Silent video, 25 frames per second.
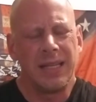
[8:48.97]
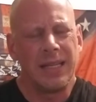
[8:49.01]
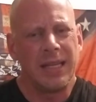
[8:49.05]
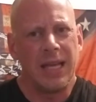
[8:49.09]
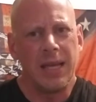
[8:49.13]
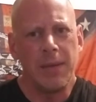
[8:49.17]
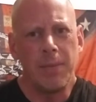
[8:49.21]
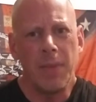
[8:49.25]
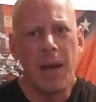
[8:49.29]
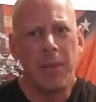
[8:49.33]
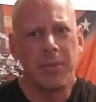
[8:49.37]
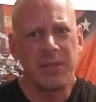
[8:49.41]

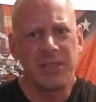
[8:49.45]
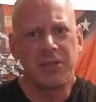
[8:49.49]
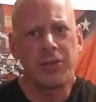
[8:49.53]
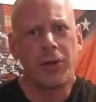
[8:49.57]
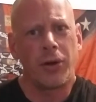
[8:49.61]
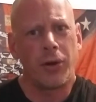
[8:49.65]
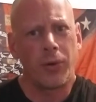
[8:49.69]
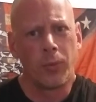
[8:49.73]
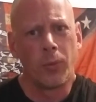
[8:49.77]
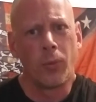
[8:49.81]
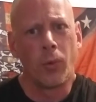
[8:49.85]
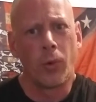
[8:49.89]
might be
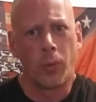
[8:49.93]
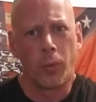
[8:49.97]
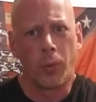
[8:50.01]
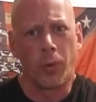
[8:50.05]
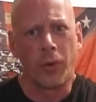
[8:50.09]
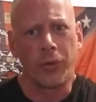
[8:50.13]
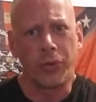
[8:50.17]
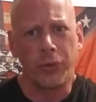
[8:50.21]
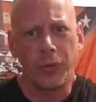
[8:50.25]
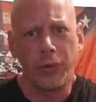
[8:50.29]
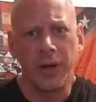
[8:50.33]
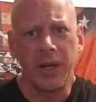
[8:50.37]
starting World
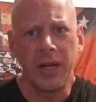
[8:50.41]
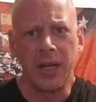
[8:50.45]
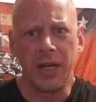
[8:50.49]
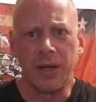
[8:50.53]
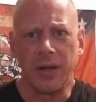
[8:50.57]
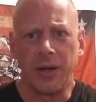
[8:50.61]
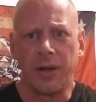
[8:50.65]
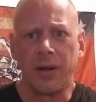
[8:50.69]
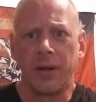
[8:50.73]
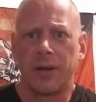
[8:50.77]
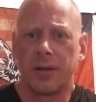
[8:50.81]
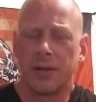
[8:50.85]
War III
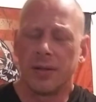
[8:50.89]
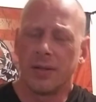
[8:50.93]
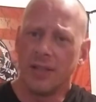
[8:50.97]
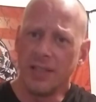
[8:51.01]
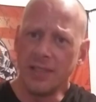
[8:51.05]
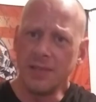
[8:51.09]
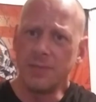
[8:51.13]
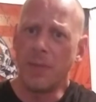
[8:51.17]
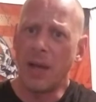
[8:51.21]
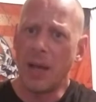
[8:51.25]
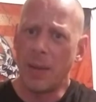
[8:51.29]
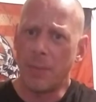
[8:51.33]
here.
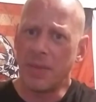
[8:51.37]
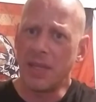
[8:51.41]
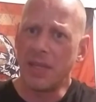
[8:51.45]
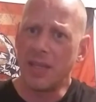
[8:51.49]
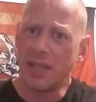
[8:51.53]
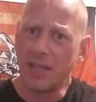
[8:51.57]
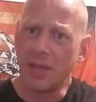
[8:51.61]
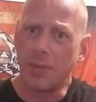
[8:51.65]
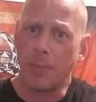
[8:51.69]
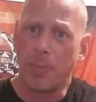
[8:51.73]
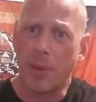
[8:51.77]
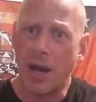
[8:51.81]
This might be
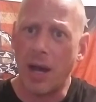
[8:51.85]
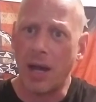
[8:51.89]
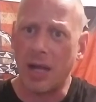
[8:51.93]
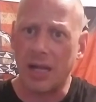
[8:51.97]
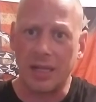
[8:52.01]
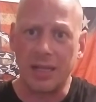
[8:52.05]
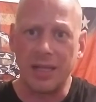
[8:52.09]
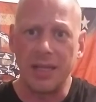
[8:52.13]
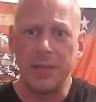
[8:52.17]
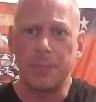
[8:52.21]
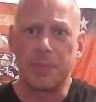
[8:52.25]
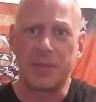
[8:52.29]
the
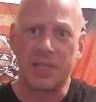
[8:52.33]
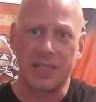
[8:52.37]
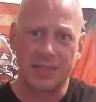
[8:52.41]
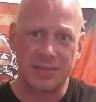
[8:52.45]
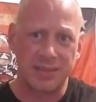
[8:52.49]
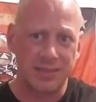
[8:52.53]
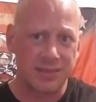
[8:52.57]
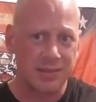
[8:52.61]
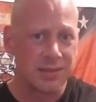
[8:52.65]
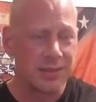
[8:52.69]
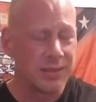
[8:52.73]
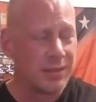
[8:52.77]

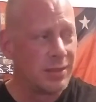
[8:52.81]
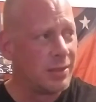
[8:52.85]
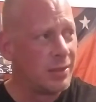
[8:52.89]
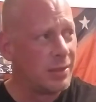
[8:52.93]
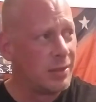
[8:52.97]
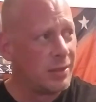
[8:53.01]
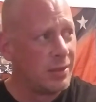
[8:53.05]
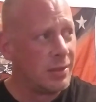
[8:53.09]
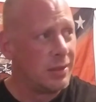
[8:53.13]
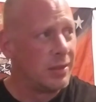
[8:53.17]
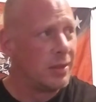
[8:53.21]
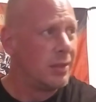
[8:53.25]
apocalyptics.
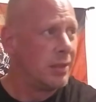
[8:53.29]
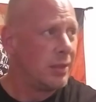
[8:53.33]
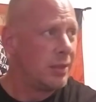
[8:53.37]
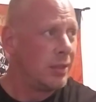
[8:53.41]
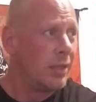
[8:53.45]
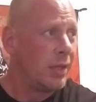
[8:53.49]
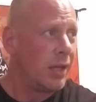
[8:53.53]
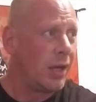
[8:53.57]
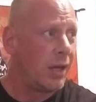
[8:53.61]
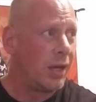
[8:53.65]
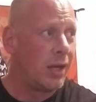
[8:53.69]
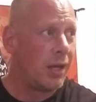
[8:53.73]

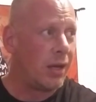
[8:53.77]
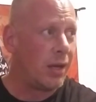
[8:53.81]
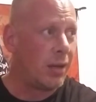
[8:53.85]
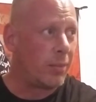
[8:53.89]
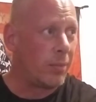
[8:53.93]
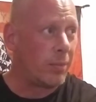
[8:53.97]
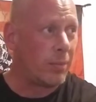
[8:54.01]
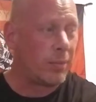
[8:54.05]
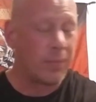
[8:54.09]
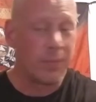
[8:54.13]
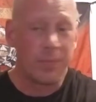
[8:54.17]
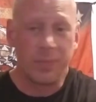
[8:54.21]

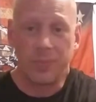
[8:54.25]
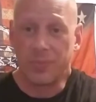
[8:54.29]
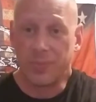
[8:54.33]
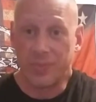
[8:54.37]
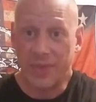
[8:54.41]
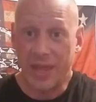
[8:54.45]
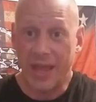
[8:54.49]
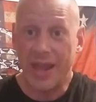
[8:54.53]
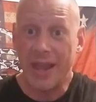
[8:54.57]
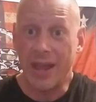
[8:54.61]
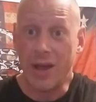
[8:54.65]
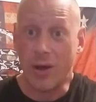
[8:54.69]

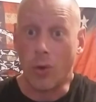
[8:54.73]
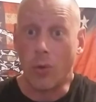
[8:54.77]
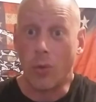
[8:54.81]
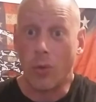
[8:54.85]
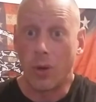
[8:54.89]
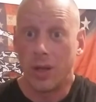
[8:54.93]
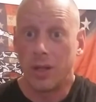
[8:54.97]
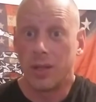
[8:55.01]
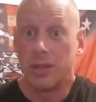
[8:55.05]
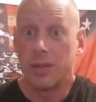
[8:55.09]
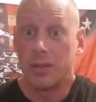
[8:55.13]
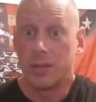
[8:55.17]
Now.
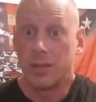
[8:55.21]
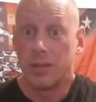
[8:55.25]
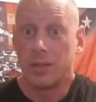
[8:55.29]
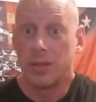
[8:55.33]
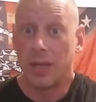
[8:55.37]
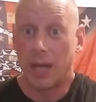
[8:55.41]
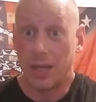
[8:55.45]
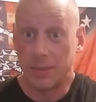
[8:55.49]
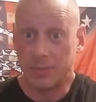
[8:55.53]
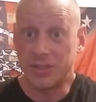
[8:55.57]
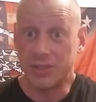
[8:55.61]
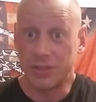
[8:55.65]

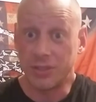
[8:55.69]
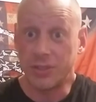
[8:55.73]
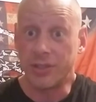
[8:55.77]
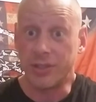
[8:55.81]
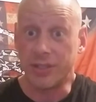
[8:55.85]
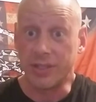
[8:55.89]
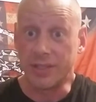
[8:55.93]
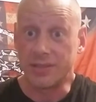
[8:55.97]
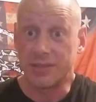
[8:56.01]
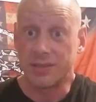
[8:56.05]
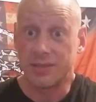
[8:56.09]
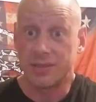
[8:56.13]
I'm
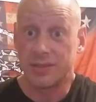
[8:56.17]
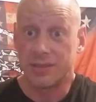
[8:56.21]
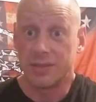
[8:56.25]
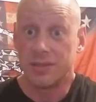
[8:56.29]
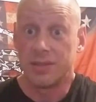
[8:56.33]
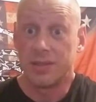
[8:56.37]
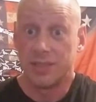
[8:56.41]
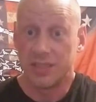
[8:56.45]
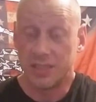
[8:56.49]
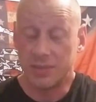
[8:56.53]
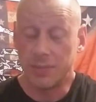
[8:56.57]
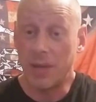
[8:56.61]
serious.
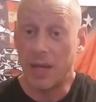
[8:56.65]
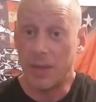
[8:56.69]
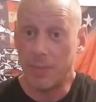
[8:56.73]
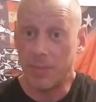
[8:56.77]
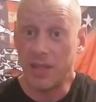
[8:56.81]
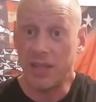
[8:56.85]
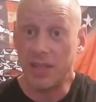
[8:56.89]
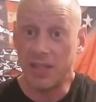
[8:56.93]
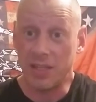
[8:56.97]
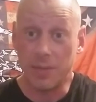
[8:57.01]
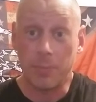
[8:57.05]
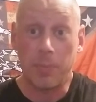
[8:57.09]
This might be
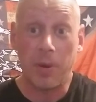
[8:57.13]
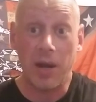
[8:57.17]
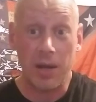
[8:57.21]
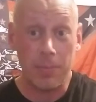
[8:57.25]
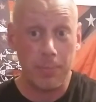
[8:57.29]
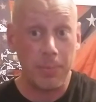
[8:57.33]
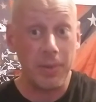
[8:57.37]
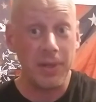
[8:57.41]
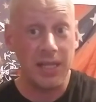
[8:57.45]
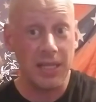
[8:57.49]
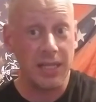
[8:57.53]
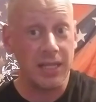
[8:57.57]
the
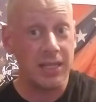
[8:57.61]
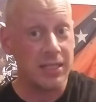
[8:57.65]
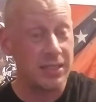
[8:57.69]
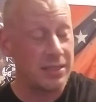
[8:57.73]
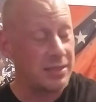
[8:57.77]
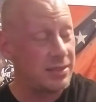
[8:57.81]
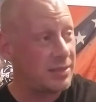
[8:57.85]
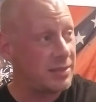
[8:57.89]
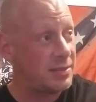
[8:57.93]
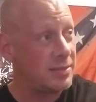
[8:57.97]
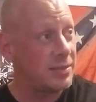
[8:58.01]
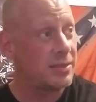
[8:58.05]

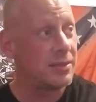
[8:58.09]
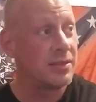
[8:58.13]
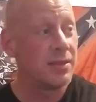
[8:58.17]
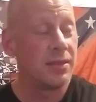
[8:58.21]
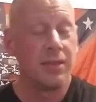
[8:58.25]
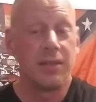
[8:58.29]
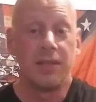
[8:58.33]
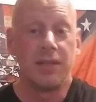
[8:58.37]
apocalypticus,